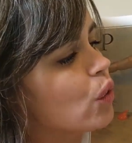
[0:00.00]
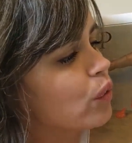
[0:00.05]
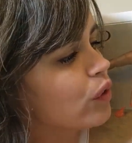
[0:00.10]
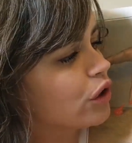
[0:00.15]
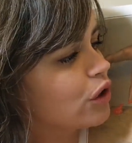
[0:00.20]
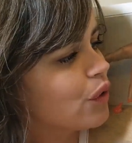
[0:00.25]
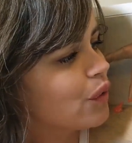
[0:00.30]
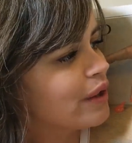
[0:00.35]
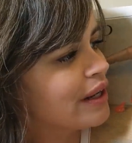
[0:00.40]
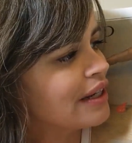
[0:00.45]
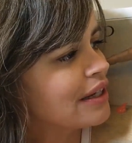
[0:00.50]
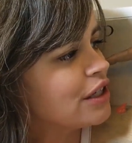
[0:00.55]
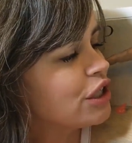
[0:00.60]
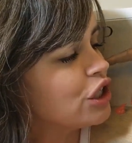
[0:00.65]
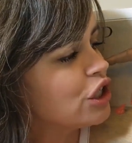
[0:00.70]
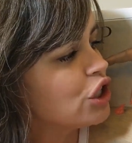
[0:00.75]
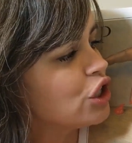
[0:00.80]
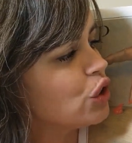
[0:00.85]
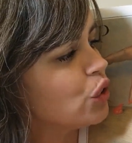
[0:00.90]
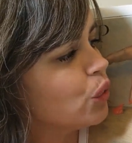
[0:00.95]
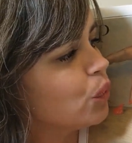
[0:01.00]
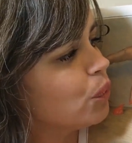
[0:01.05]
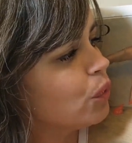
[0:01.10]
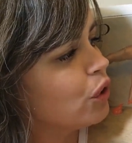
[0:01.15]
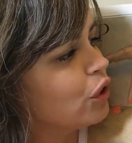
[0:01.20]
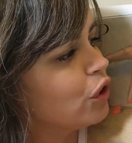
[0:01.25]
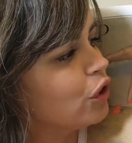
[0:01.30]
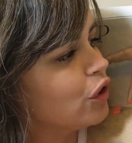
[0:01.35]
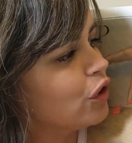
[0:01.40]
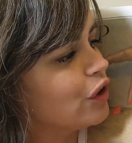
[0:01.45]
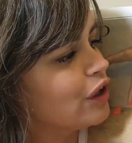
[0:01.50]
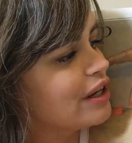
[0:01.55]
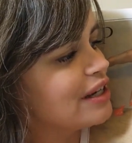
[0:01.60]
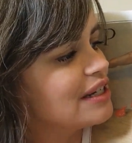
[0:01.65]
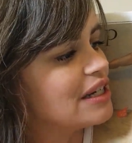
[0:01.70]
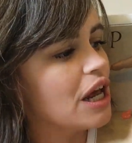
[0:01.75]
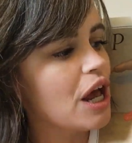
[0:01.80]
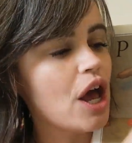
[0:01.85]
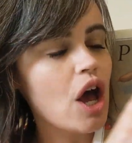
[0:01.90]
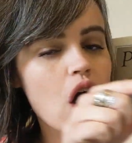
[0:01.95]
we're going to
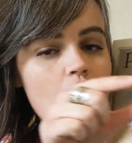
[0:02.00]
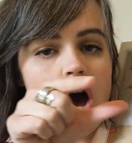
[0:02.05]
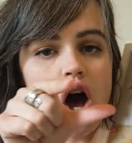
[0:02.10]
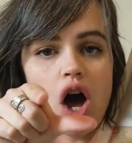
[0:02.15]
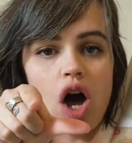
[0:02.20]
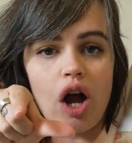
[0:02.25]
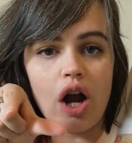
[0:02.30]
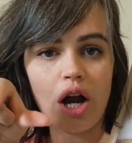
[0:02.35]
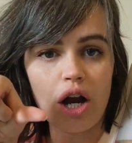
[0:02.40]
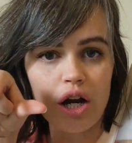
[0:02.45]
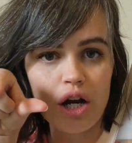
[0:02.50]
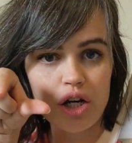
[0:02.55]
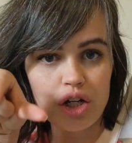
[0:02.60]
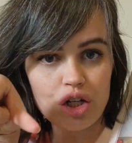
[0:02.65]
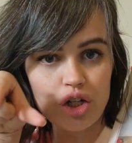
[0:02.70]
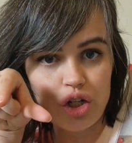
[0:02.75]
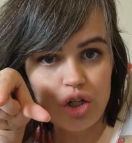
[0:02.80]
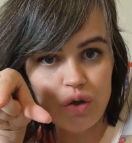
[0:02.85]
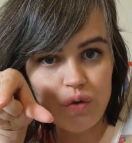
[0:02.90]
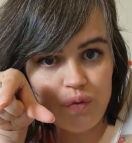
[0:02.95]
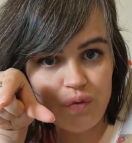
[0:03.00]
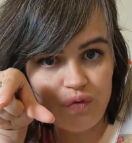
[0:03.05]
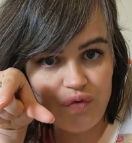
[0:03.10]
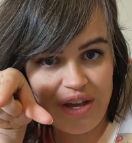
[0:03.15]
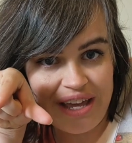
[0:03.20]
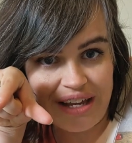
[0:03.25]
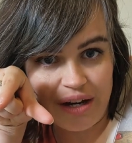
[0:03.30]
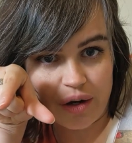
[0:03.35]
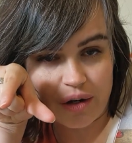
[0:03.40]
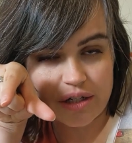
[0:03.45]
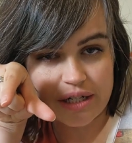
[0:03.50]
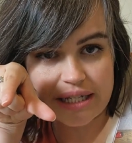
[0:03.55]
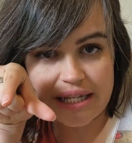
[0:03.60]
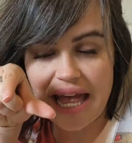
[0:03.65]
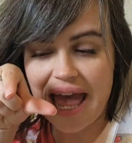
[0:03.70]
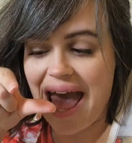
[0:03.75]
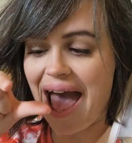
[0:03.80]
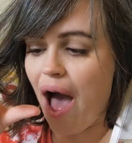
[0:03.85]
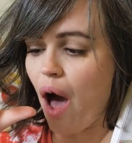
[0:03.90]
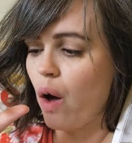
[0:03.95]
put our two fingers
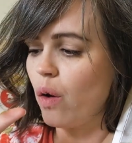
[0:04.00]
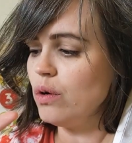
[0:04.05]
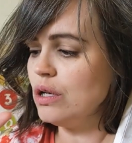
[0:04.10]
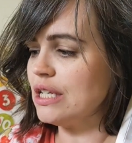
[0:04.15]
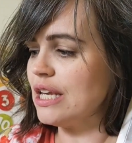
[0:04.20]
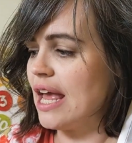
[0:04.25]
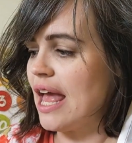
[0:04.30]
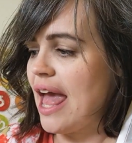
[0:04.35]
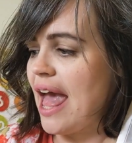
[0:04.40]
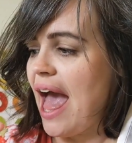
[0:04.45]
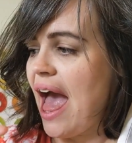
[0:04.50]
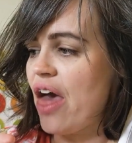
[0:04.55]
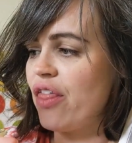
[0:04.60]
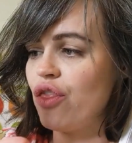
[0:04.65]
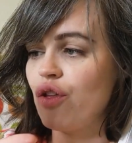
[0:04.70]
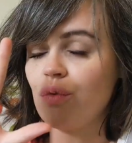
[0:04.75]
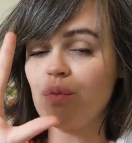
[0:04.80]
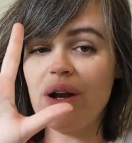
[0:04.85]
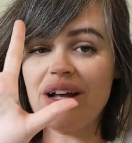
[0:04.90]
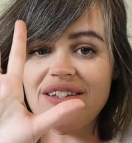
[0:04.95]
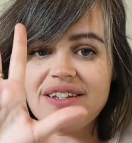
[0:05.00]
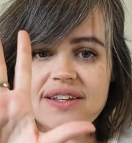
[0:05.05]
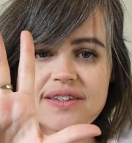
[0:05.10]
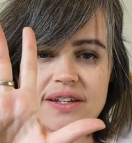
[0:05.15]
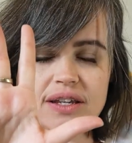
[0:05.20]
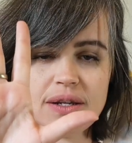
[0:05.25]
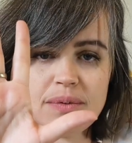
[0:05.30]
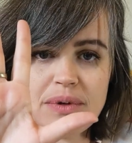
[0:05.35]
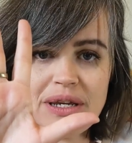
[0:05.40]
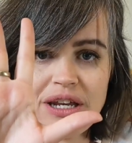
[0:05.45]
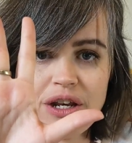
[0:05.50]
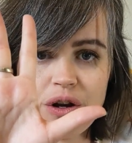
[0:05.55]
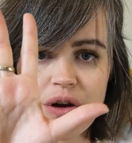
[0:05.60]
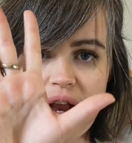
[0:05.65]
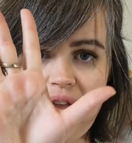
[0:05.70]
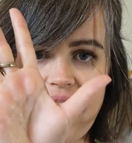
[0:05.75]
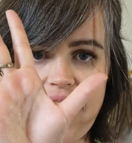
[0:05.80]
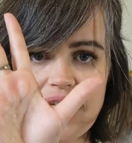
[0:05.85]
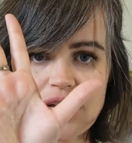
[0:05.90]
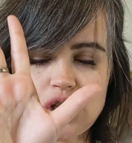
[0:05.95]
out and the rest is going to be in your
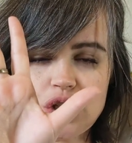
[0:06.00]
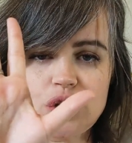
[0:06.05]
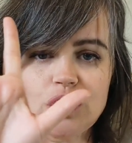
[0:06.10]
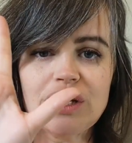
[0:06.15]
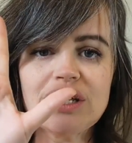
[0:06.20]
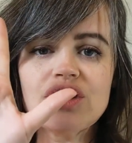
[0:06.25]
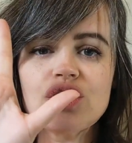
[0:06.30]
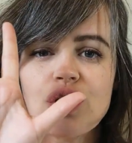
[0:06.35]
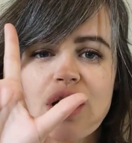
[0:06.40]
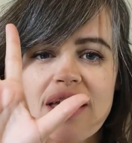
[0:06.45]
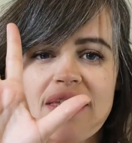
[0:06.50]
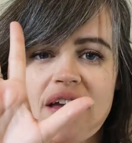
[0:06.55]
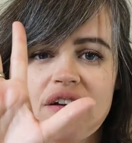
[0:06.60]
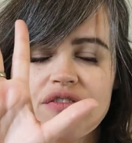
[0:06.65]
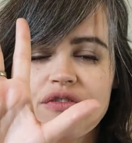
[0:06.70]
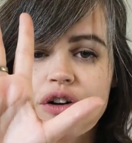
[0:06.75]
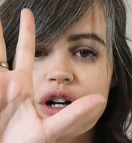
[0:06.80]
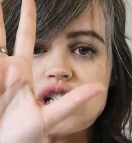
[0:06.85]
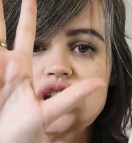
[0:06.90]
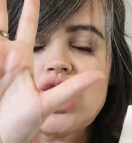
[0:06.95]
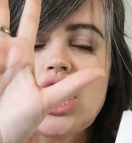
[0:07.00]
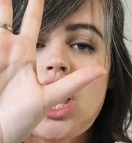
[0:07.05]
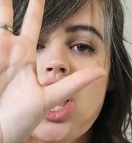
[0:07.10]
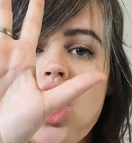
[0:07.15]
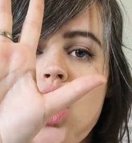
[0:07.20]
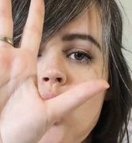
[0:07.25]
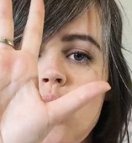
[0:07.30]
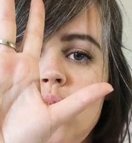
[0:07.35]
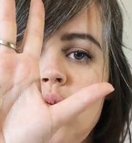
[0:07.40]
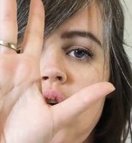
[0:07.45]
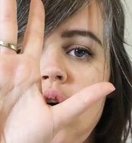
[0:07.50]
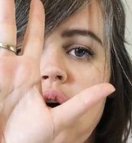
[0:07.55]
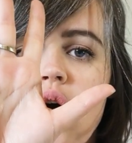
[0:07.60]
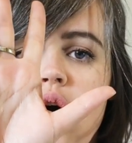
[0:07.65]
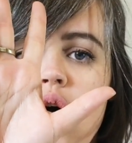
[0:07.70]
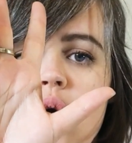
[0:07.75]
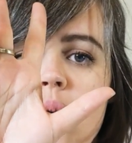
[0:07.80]
hand. So let's try that first. We'll